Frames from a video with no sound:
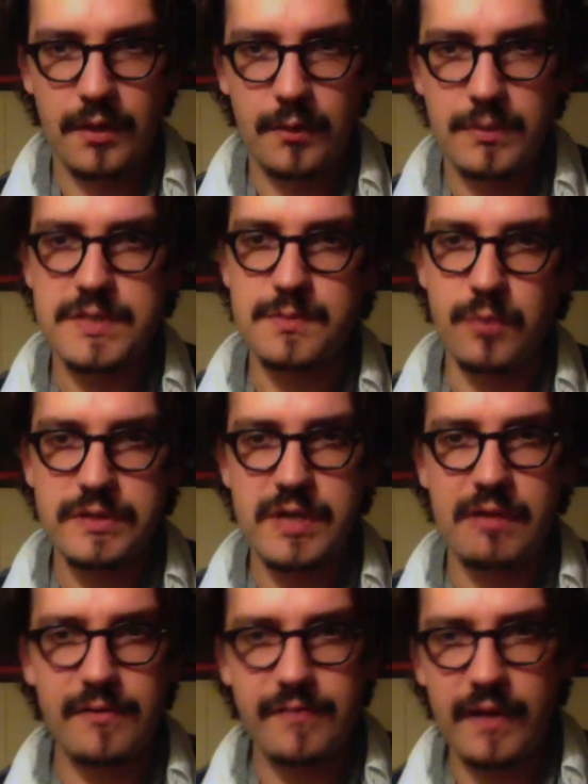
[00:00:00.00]
which is more
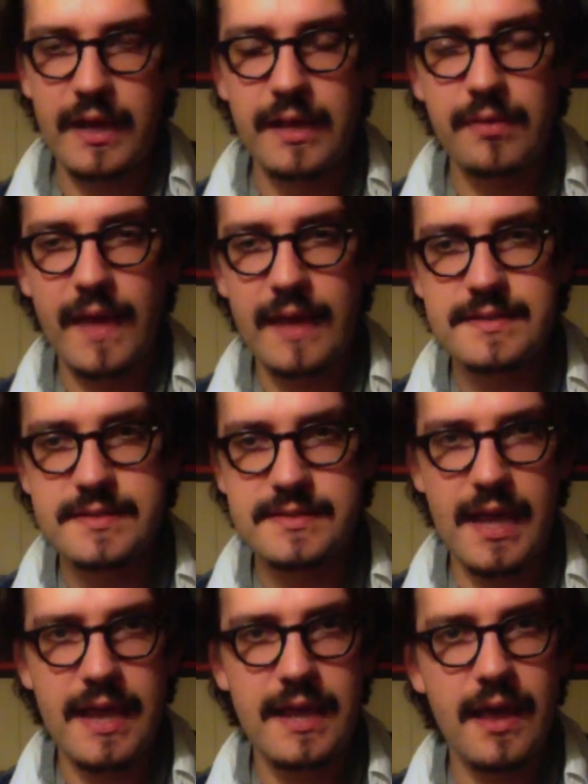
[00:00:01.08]
terrifying than,
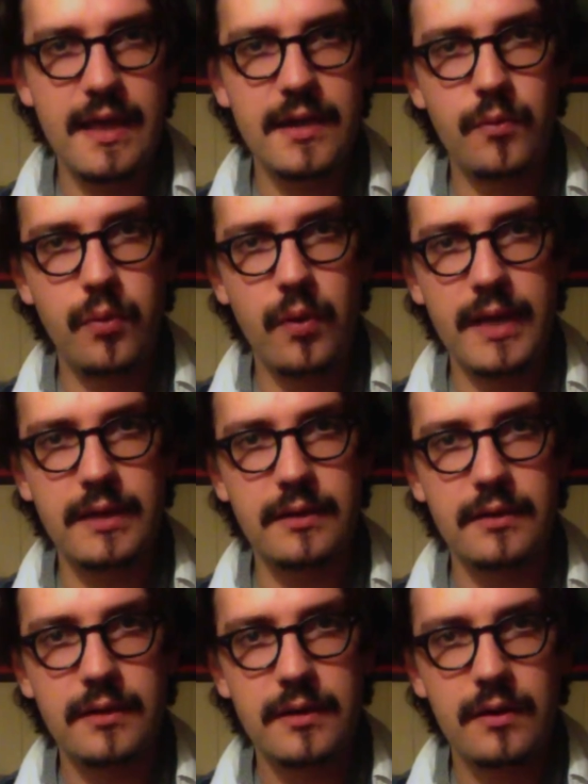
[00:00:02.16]
say, a quail,
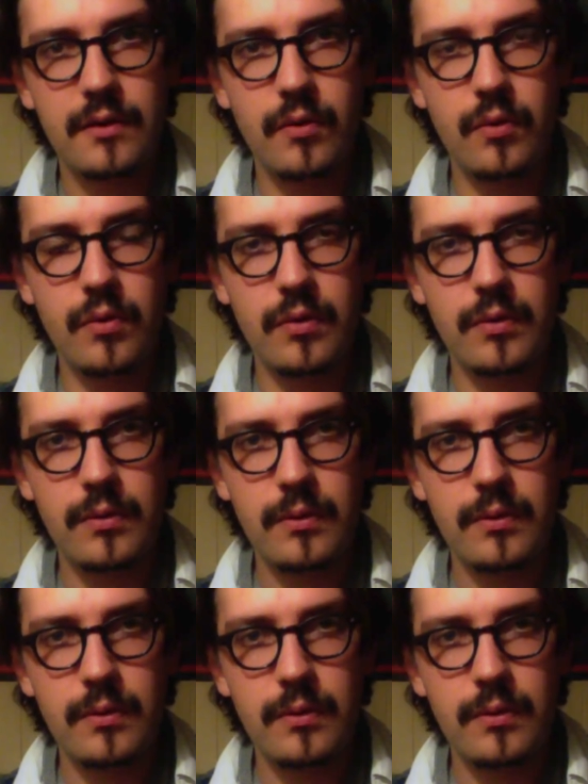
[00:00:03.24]
or...